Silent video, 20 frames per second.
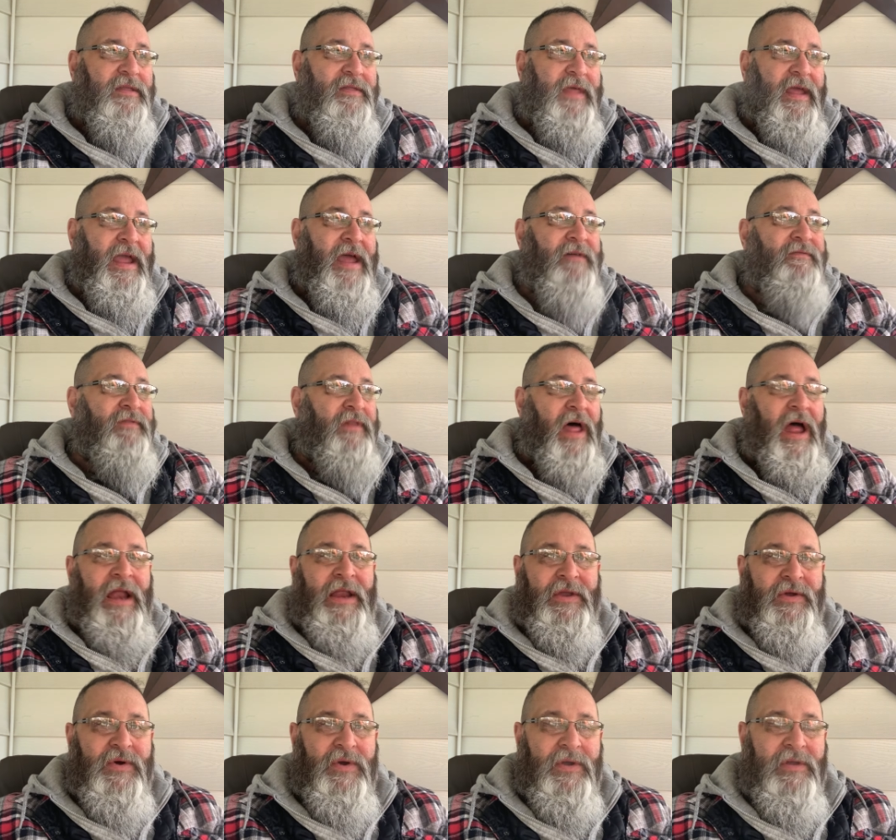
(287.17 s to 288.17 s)
They have
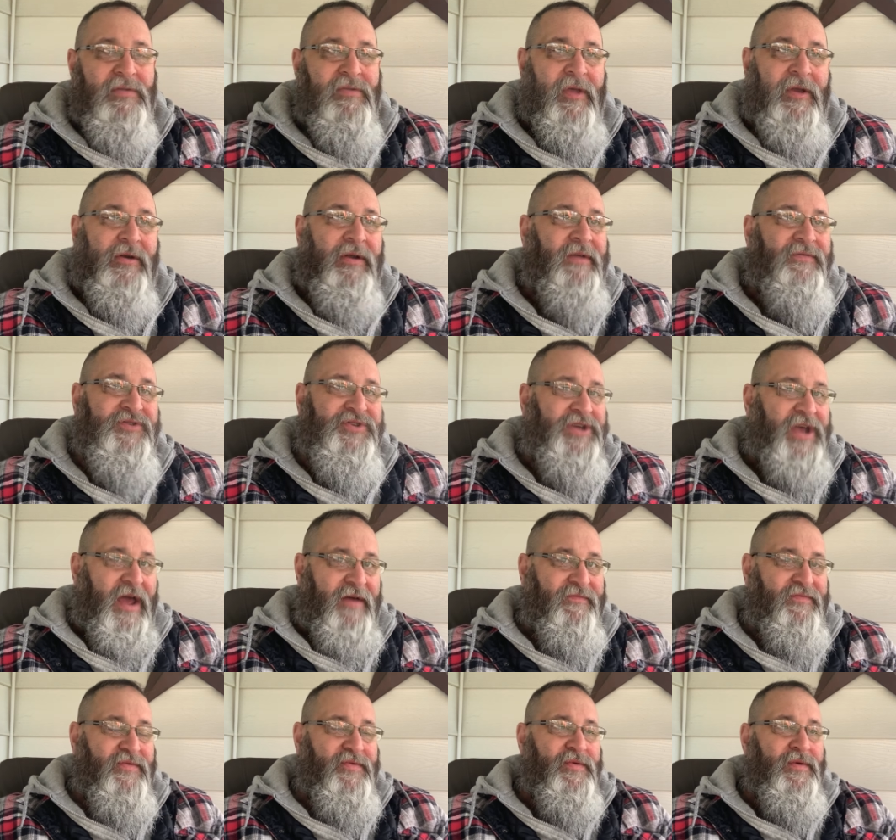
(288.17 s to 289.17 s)
line cooks. They don't have
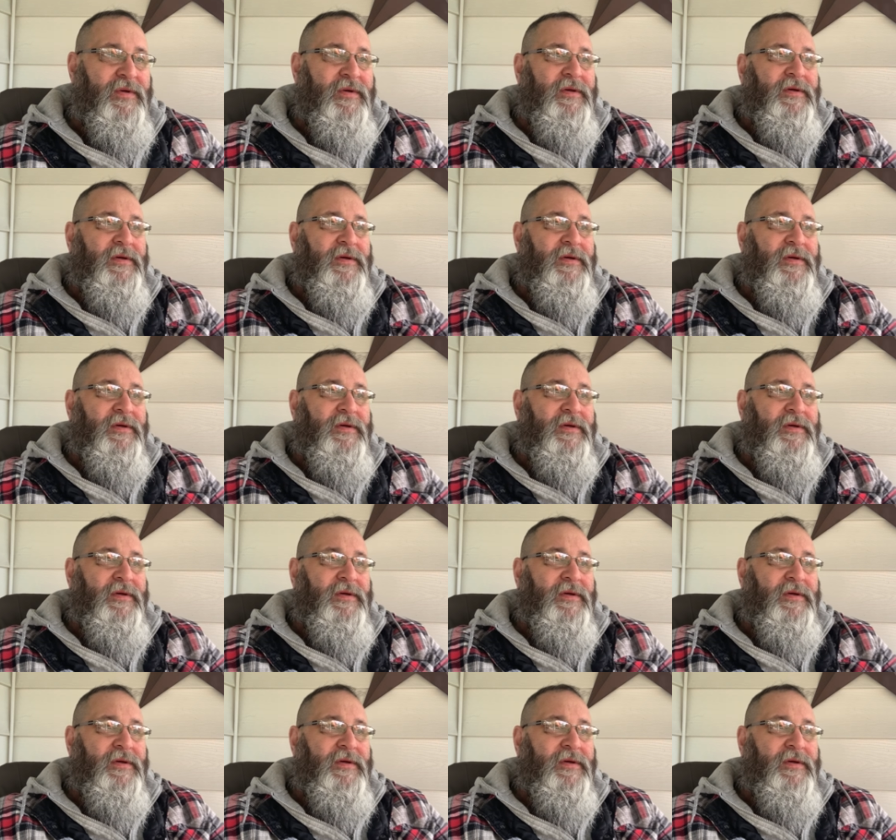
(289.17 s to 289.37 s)
chefs.